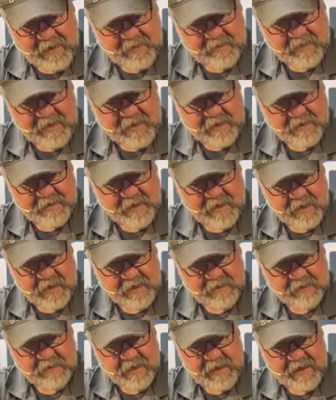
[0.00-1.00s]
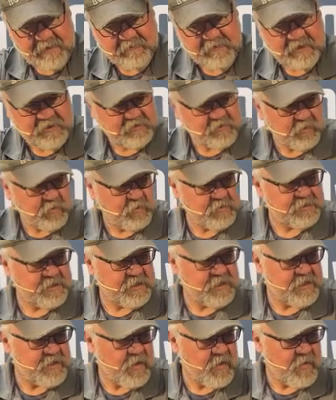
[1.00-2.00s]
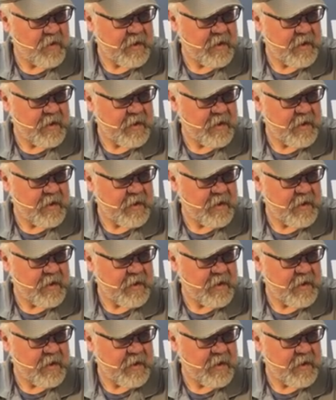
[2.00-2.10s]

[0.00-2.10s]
And then having the tools and the